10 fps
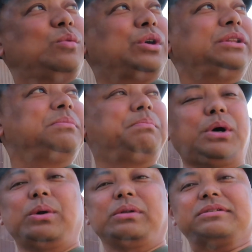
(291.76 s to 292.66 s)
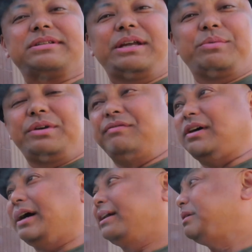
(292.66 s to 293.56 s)
wooden bowls. They were
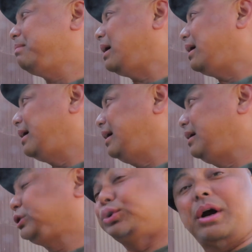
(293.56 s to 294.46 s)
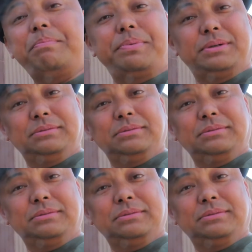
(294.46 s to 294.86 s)
invited by Trump